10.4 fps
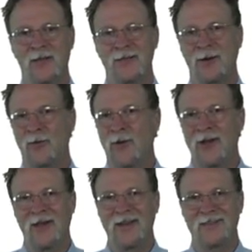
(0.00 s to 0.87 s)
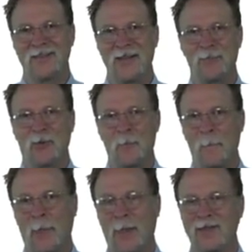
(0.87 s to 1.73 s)
So an example,
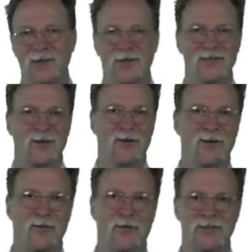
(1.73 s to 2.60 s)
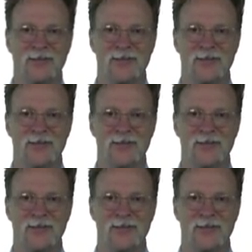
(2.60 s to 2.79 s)
I saw this article once.